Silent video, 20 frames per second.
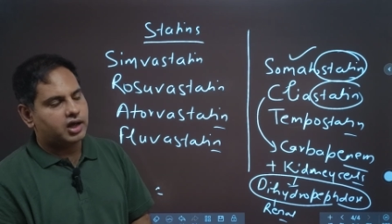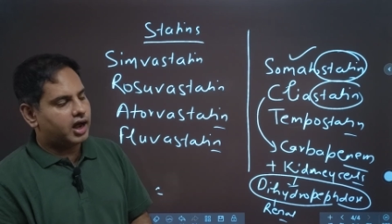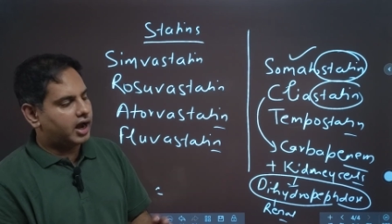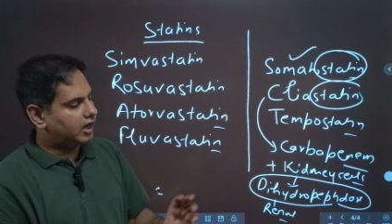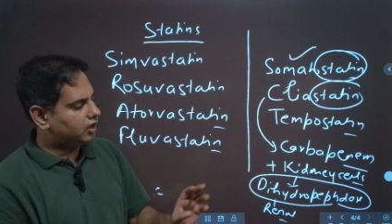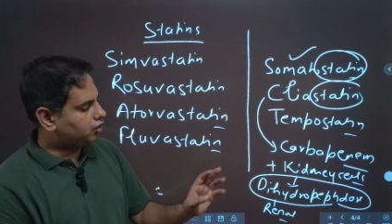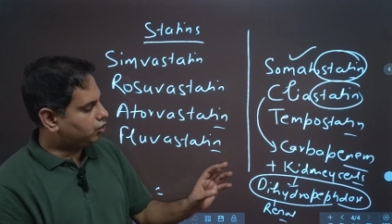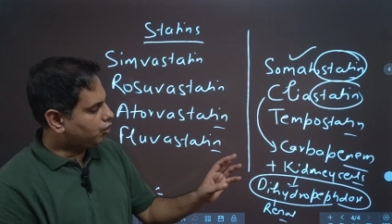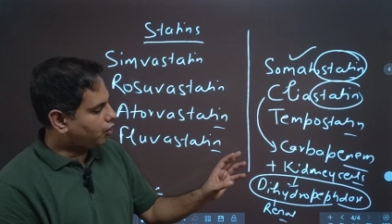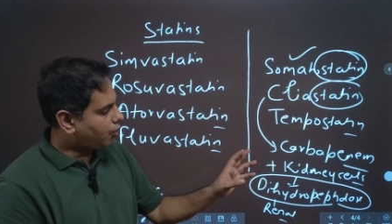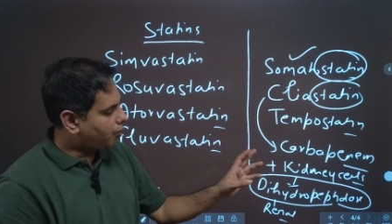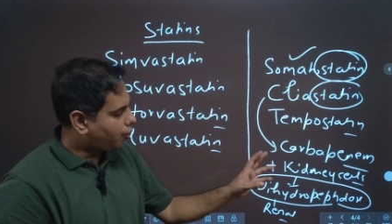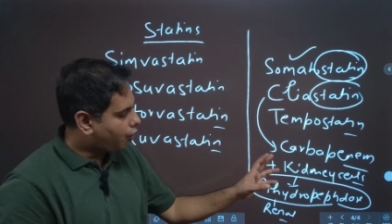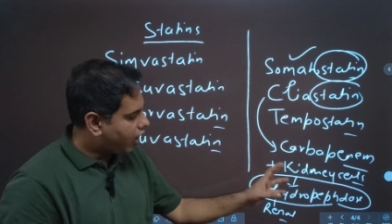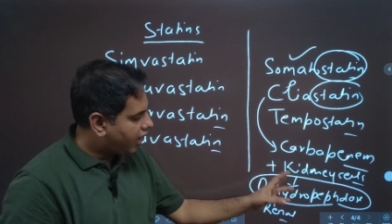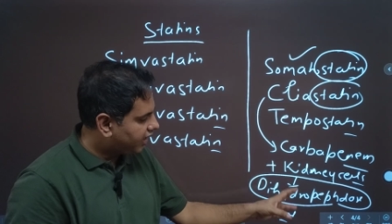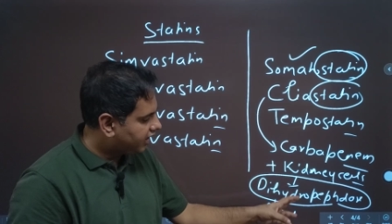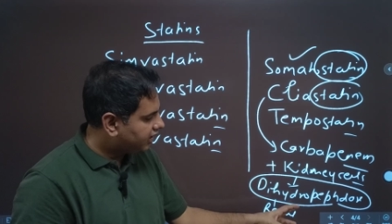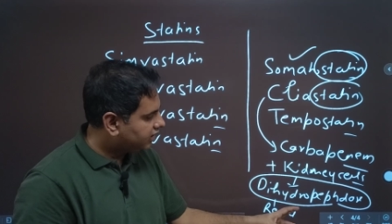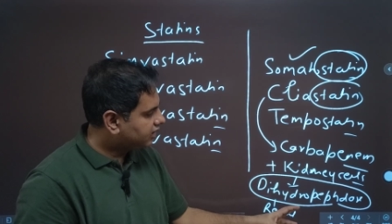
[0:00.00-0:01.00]
And to
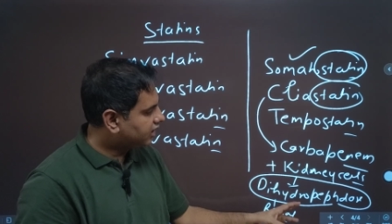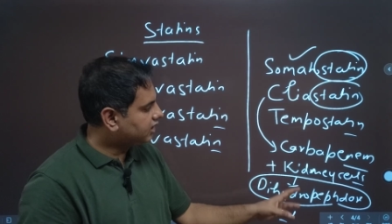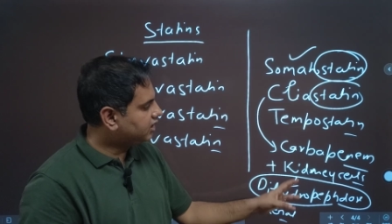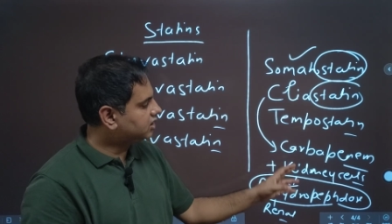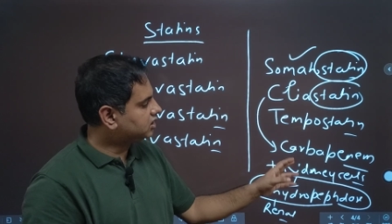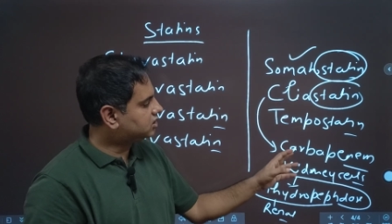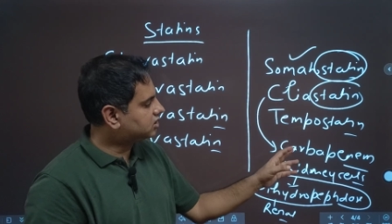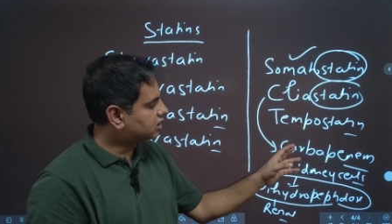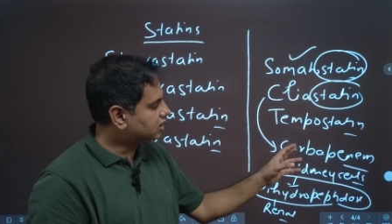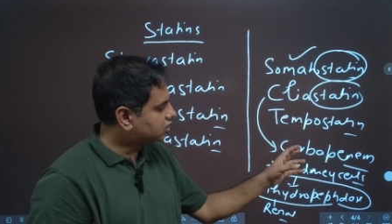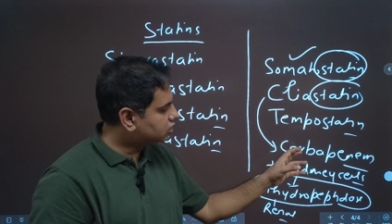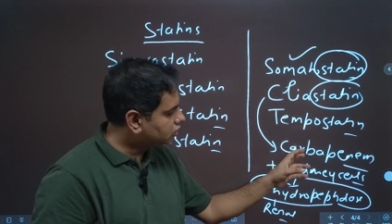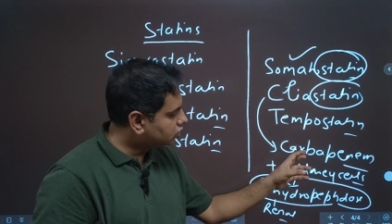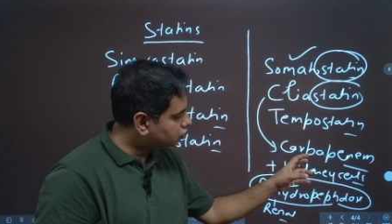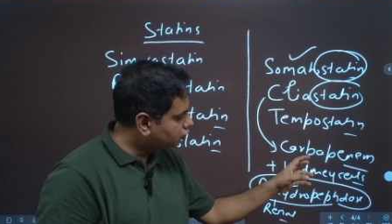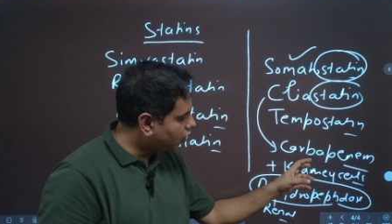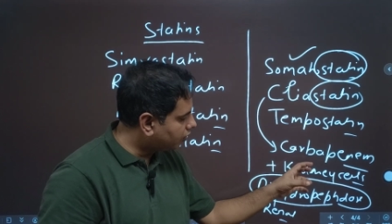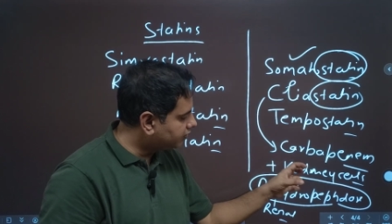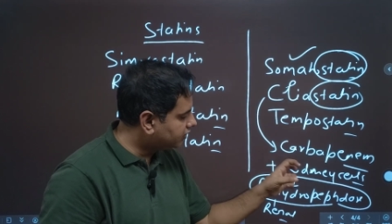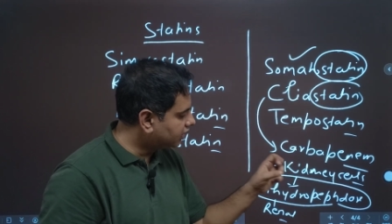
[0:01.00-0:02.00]
avoid the
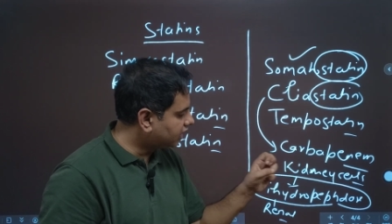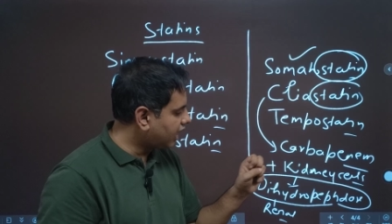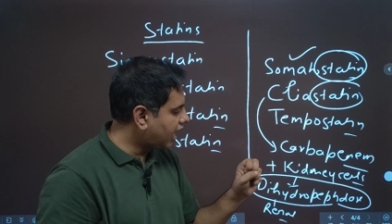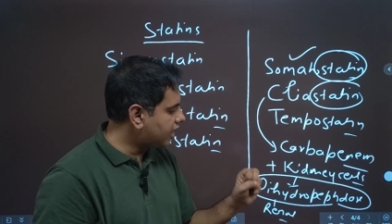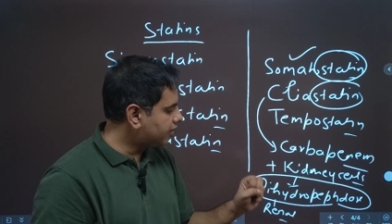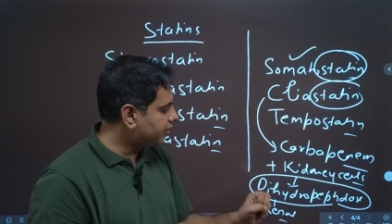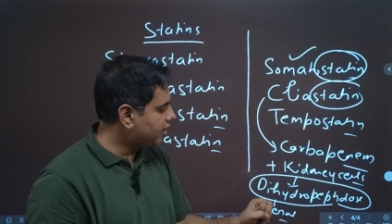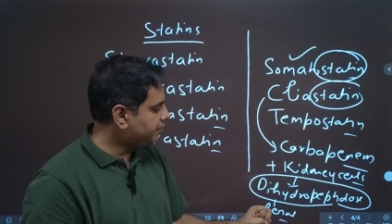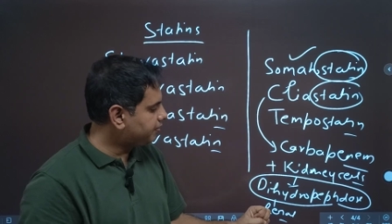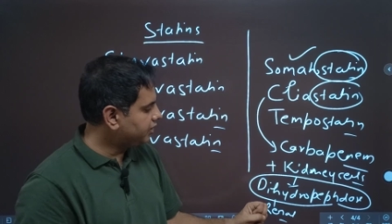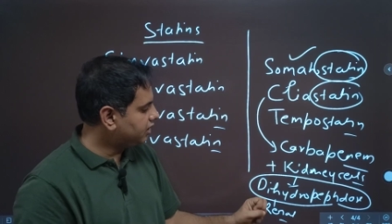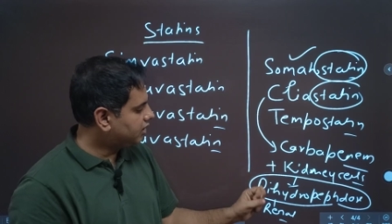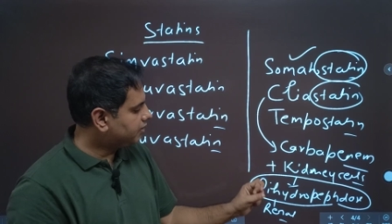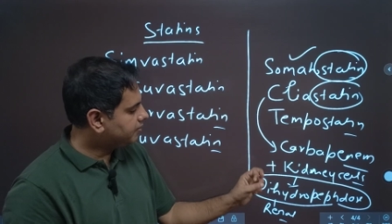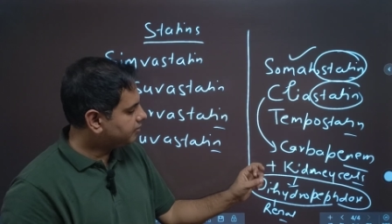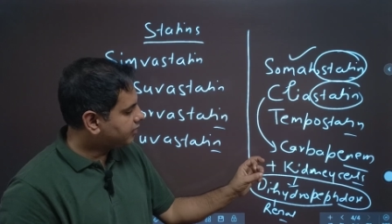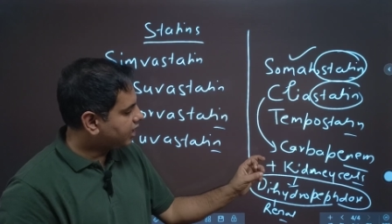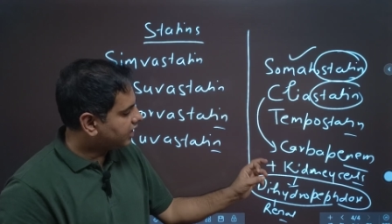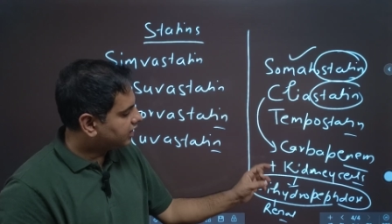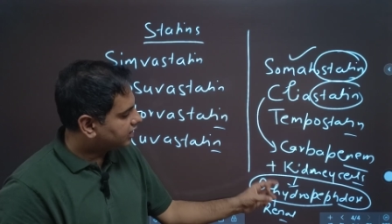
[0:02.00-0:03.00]
destructions of the
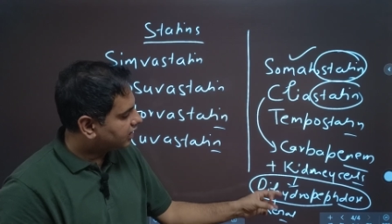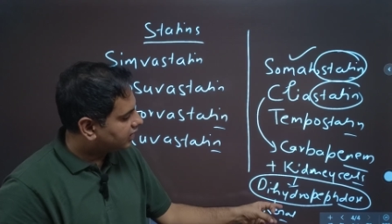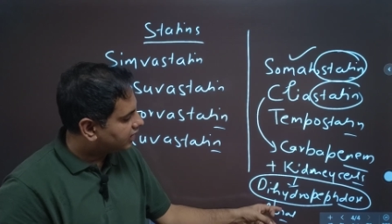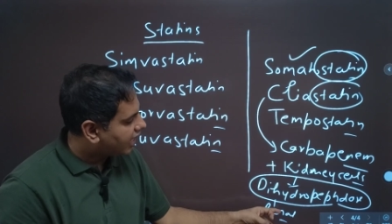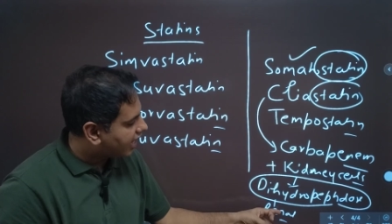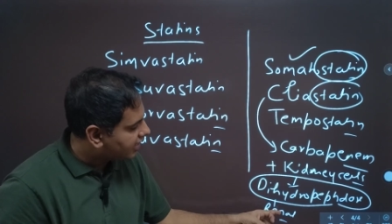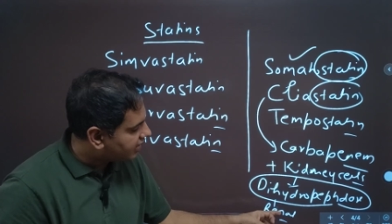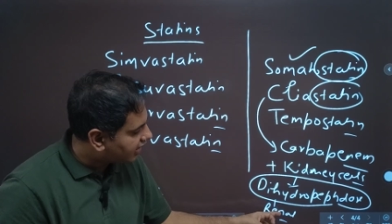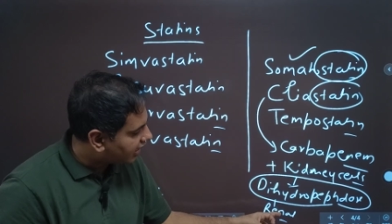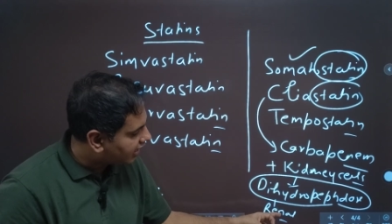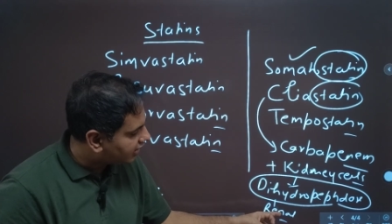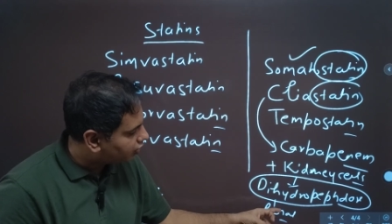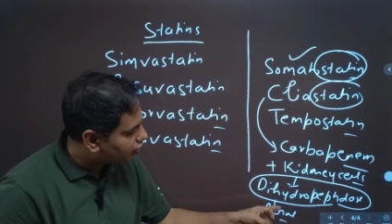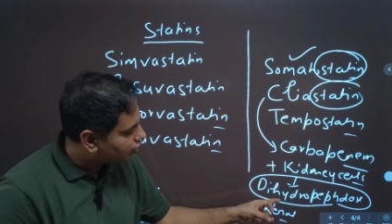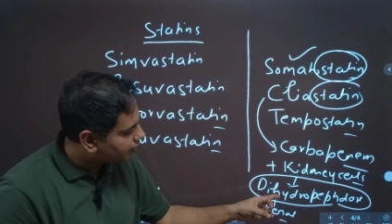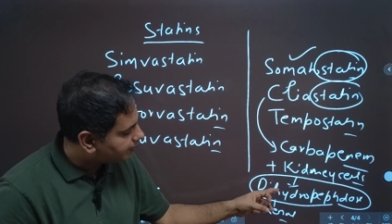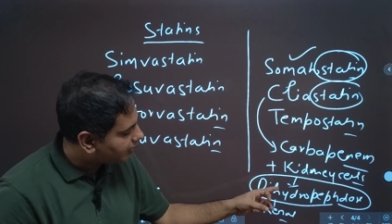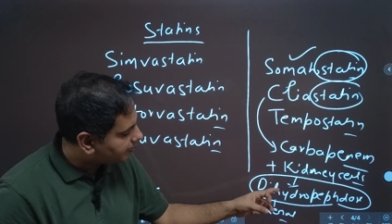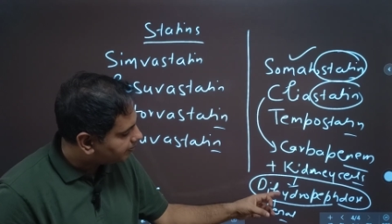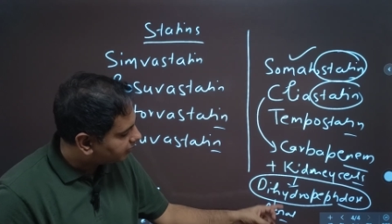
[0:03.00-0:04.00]
carbapenem by the
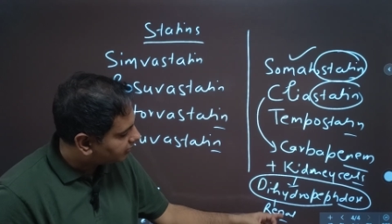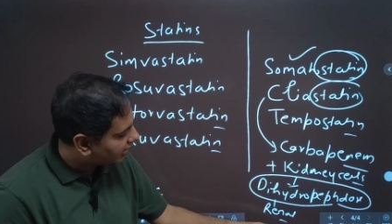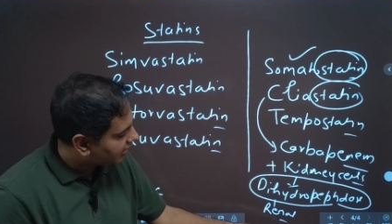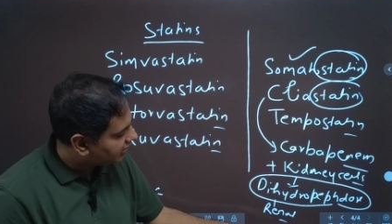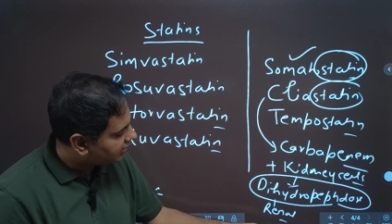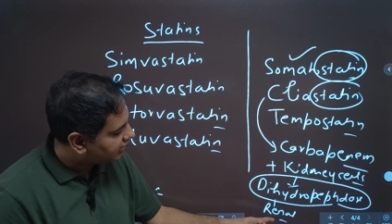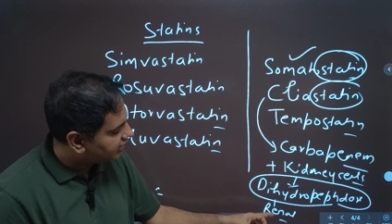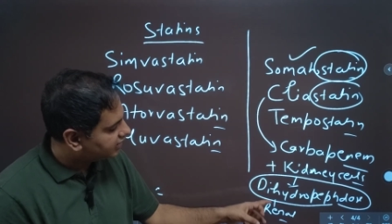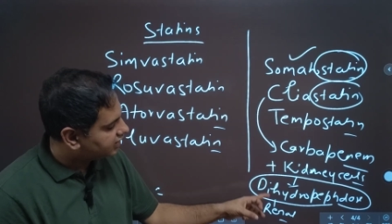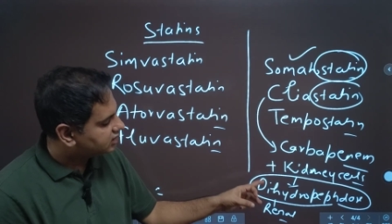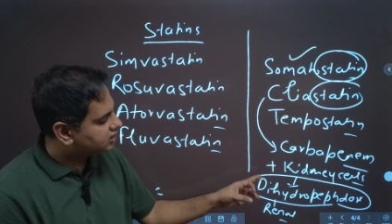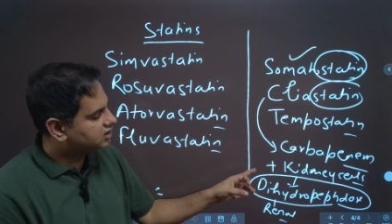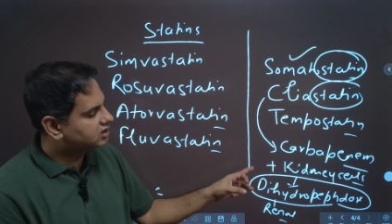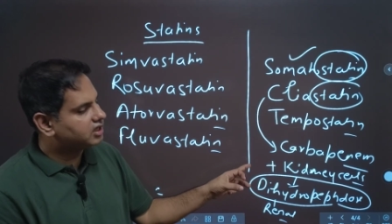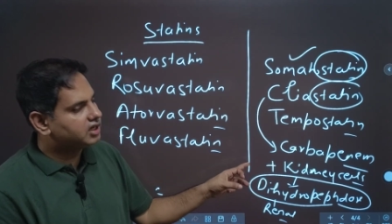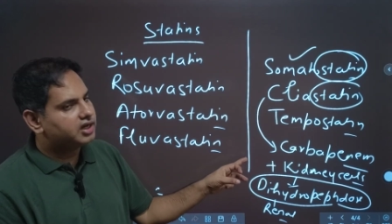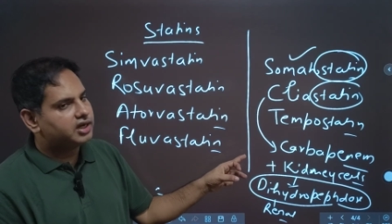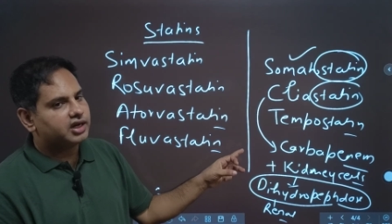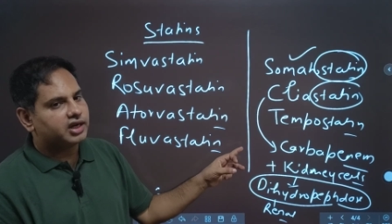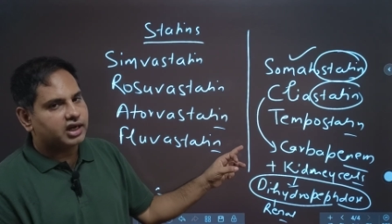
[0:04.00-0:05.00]
dihydropeptidase
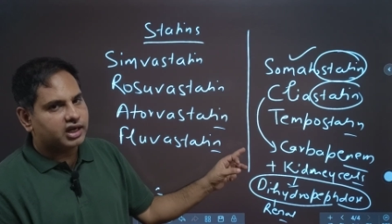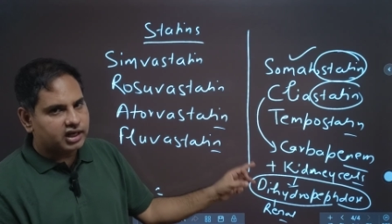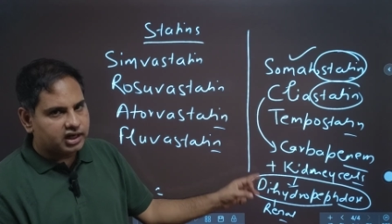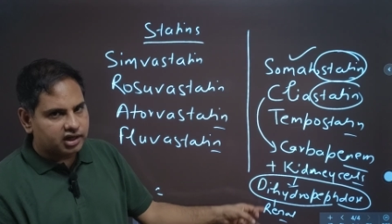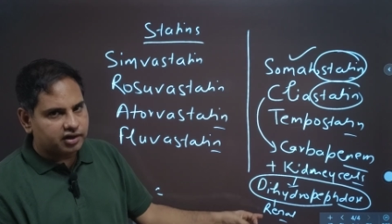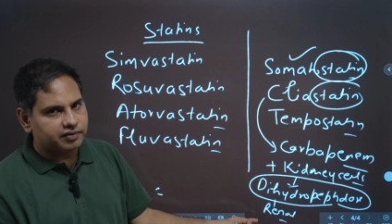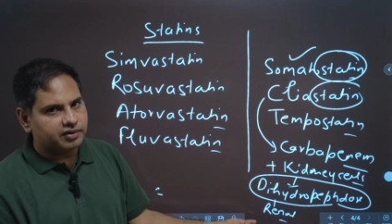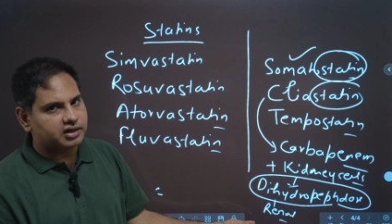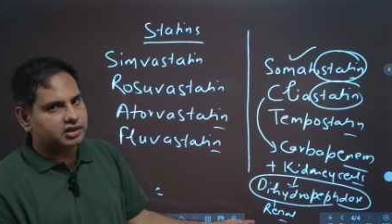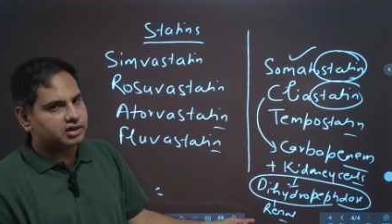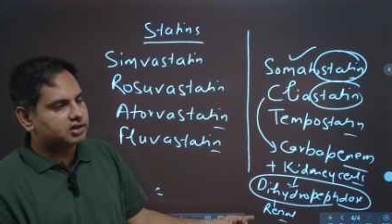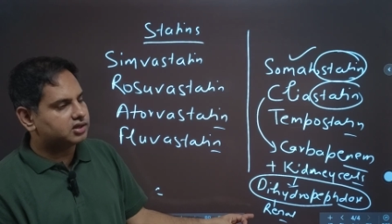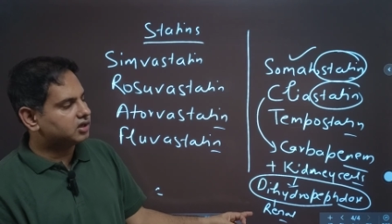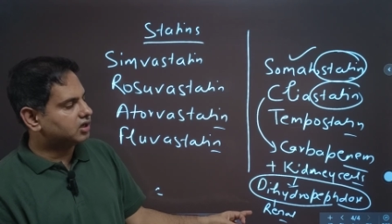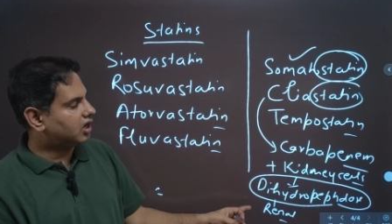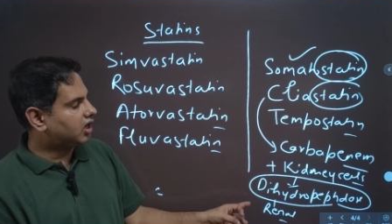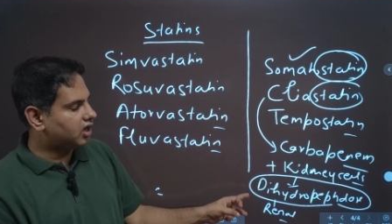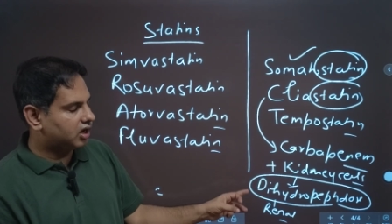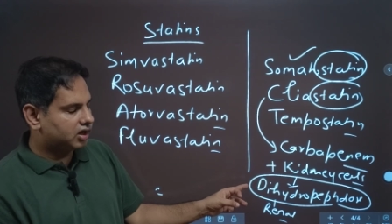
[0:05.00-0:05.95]
inhibitor,